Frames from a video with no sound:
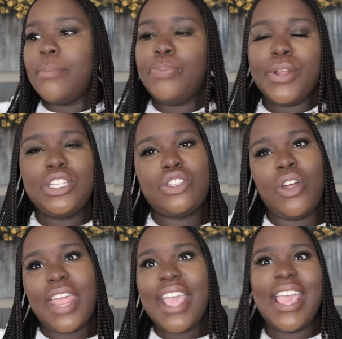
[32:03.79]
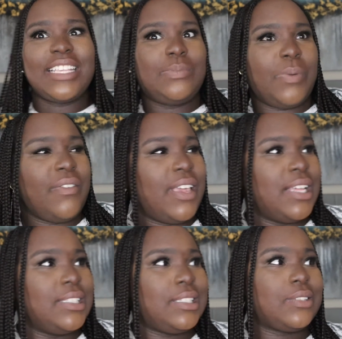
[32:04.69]
I'm pretty sure they
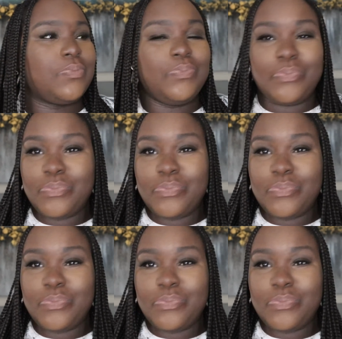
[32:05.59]
experience,